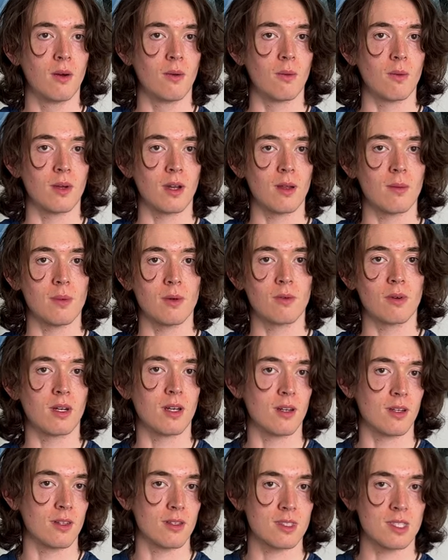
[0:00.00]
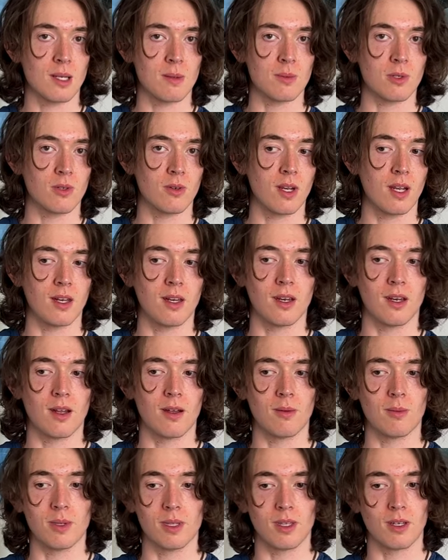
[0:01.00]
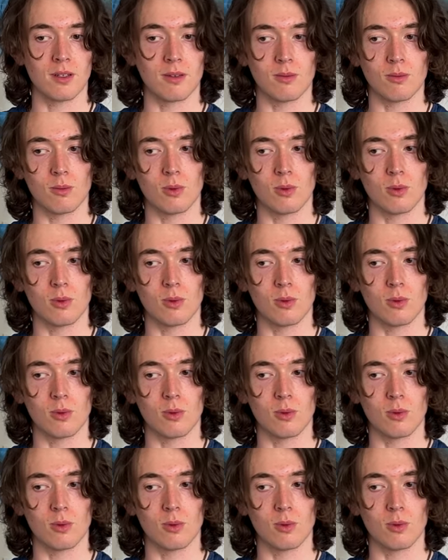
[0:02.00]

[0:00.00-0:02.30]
When I'd be running on the same terrain, and I'd be like,